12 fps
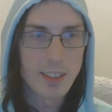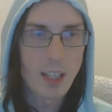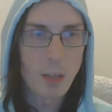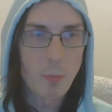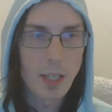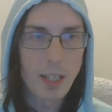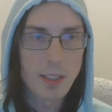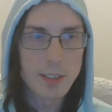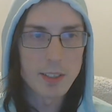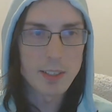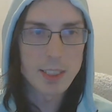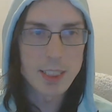
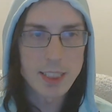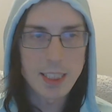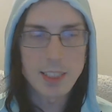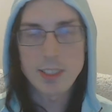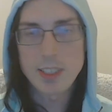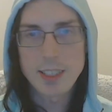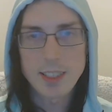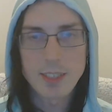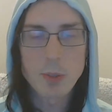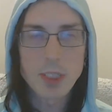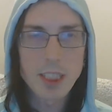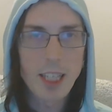about this, because it
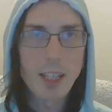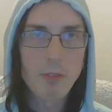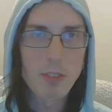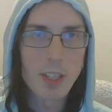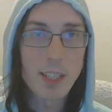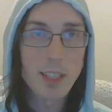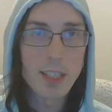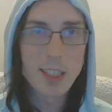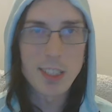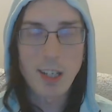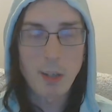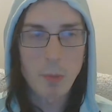was kind of like a
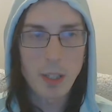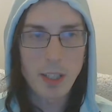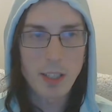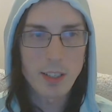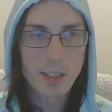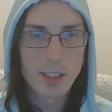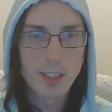topic